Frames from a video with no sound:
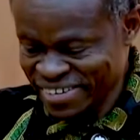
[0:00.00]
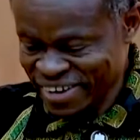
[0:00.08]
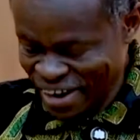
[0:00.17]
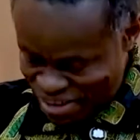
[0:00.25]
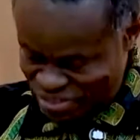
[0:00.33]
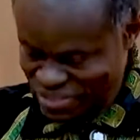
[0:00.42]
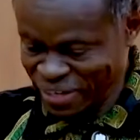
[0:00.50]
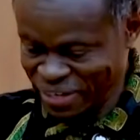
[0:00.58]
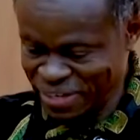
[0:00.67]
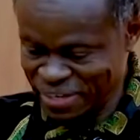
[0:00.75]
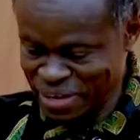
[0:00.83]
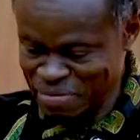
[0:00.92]
I
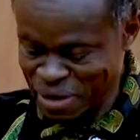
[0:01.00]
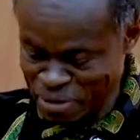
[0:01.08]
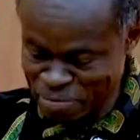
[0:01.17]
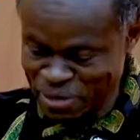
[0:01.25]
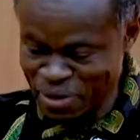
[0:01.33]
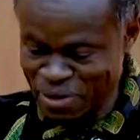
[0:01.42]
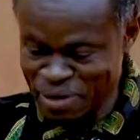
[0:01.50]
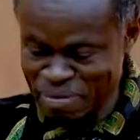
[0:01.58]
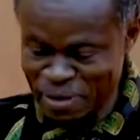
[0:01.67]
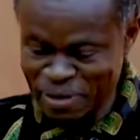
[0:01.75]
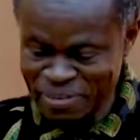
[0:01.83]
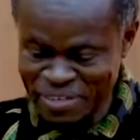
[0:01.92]
think, I may be wrong
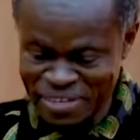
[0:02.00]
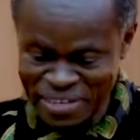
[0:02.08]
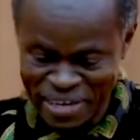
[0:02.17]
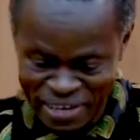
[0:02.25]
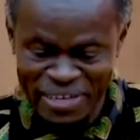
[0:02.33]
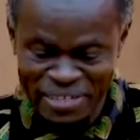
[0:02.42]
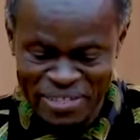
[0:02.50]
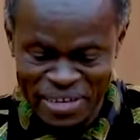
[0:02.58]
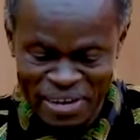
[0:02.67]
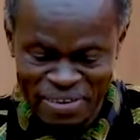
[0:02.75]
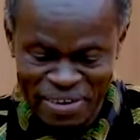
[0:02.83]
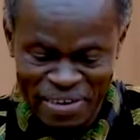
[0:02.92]
about the year,
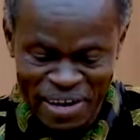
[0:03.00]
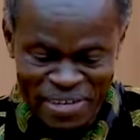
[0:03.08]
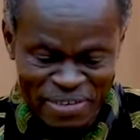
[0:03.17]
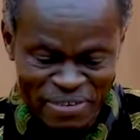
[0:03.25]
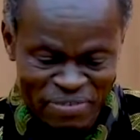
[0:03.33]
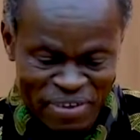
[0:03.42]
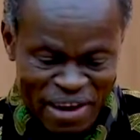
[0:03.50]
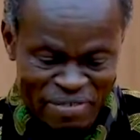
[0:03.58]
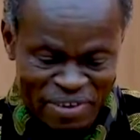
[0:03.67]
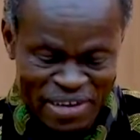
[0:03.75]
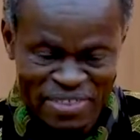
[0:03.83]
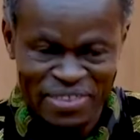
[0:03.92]

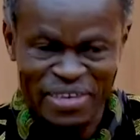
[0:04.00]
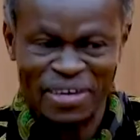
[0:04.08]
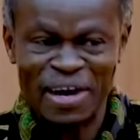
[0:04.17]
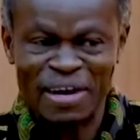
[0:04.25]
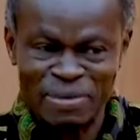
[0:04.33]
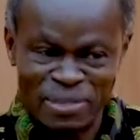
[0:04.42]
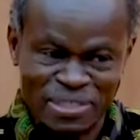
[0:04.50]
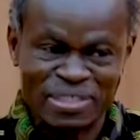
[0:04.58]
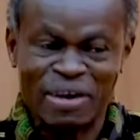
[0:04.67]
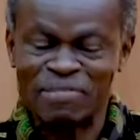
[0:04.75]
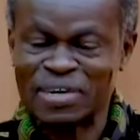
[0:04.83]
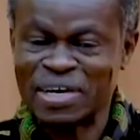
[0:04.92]
1995, I think, I was
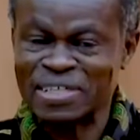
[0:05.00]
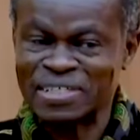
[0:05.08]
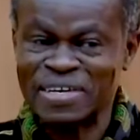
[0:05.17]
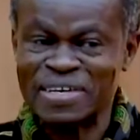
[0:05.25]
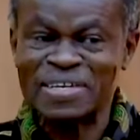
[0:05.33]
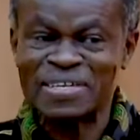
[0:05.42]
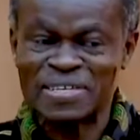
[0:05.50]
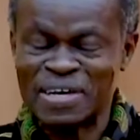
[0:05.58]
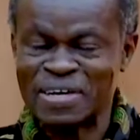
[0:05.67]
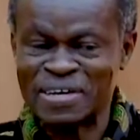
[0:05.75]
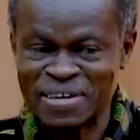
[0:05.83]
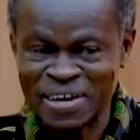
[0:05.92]
serving as an
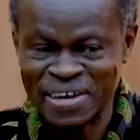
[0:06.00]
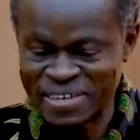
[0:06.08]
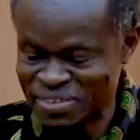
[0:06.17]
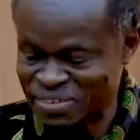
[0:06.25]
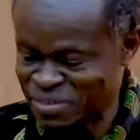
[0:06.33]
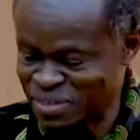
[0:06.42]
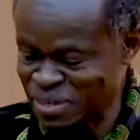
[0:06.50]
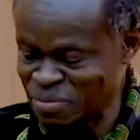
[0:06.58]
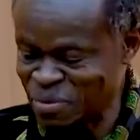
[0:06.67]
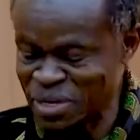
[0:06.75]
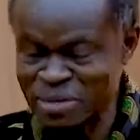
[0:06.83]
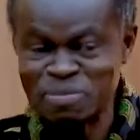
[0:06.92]
intern at the
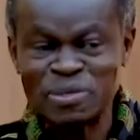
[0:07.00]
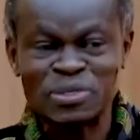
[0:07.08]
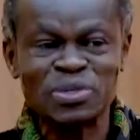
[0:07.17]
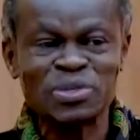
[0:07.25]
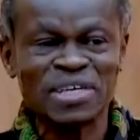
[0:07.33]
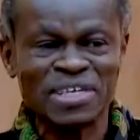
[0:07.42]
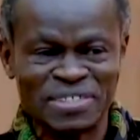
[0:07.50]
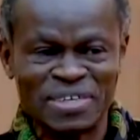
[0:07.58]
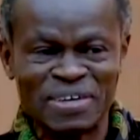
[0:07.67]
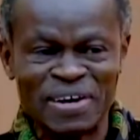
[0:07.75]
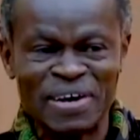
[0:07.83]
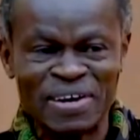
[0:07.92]
Mwalimu Julius
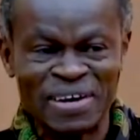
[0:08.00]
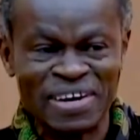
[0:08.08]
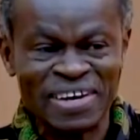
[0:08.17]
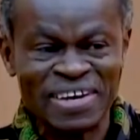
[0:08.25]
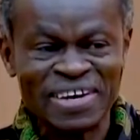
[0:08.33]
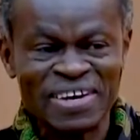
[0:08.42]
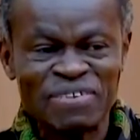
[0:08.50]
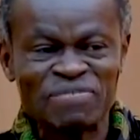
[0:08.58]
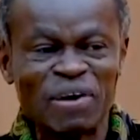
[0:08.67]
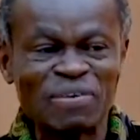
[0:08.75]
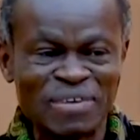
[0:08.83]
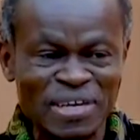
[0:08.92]
Nyerere
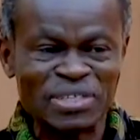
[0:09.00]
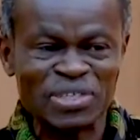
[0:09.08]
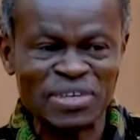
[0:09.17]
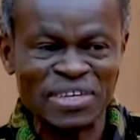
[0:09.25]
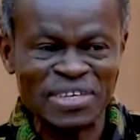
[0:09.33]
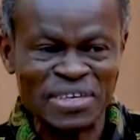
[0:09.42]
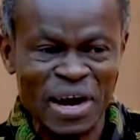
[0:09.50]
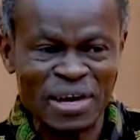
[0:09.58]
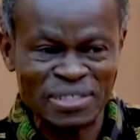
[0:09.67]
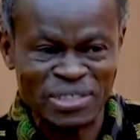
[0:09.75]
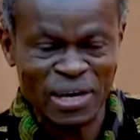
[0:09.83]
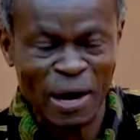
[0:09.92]
Foundation in Dar
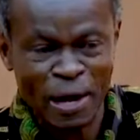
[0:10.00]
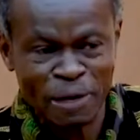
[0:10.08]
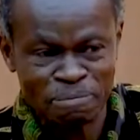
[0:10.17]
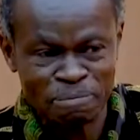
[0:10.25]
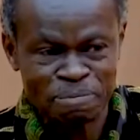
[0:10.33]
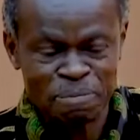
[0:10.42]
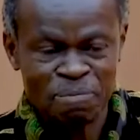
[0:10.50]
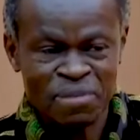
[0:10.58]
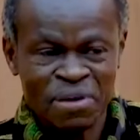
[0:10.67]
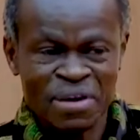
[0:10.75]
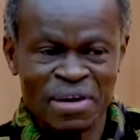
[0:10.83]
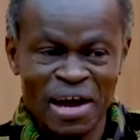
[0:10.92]
es Salaam.
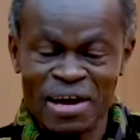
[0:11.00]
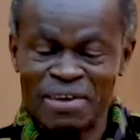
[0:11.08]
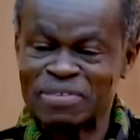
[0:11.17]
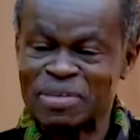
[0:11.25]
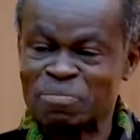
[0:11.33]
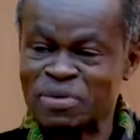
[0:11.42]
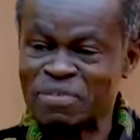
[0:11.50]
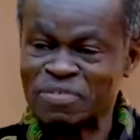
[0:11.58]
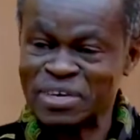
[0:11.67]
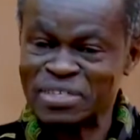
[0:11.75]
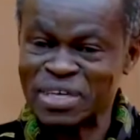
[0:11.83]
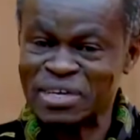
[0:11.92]
And I had the
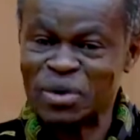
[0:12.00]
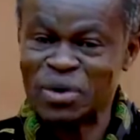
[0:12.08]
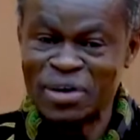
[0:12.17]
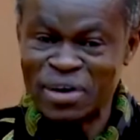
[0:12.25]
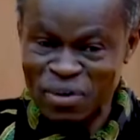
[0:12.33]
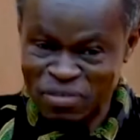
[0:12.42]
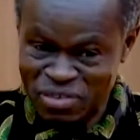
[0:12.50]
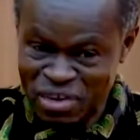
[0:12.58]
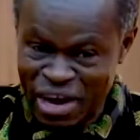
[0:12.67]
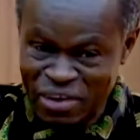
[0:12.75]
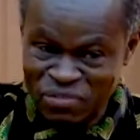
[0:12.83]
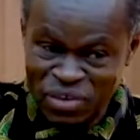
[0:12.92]
privilege and honor of
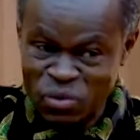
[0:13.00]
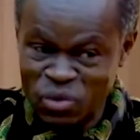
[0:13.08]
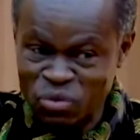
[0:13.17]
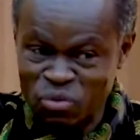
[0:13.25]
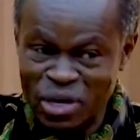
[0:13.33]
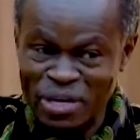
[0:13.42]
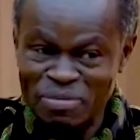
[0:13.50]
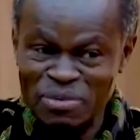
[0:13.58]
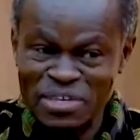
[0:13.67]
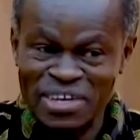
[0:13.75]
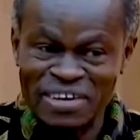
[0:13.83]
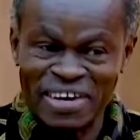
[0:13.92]
driving with
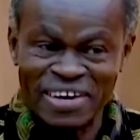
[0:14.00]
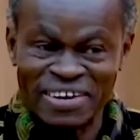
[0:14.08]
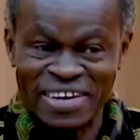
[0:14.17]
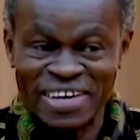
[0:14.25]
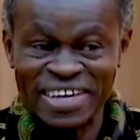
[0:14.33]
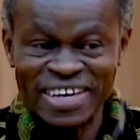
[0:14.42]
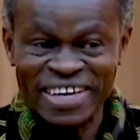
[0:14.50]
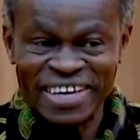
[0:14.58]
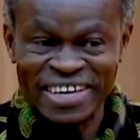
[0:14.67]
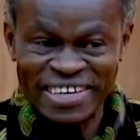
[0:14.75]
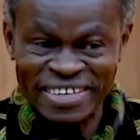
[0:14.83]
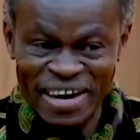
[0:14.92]
Mwalimu Nyerere
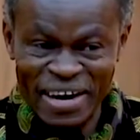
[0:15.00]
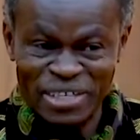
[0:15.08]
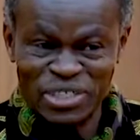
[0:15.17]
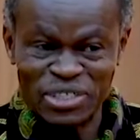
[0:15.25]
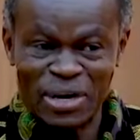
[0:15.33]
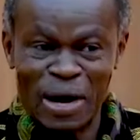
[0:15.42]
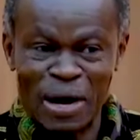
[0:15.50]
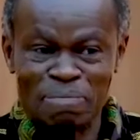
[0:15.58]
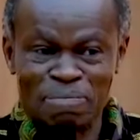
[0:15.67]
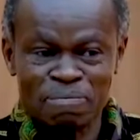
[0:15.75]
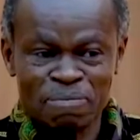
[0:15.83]
in Dar es Salaam.